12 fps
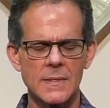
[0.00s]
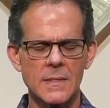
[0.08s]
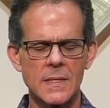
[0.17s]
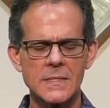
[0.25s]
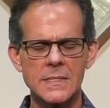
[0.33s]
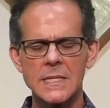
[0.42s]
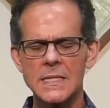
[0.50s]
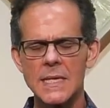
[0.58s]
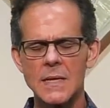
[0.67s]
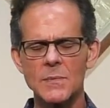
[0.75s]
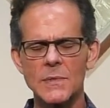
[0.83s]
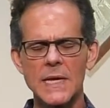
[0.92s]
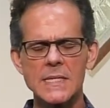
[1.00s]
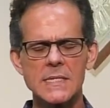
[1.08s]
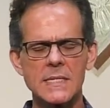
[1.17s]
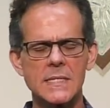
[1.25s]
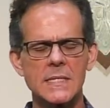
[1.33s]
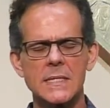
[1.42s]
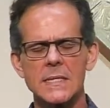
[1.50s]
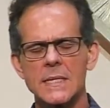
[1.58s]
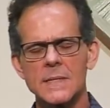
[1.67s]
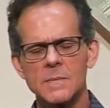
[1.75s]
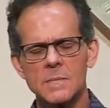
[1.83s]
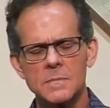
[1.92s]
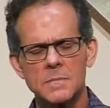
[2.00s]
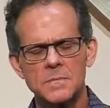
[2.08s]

Extend that blessing to them.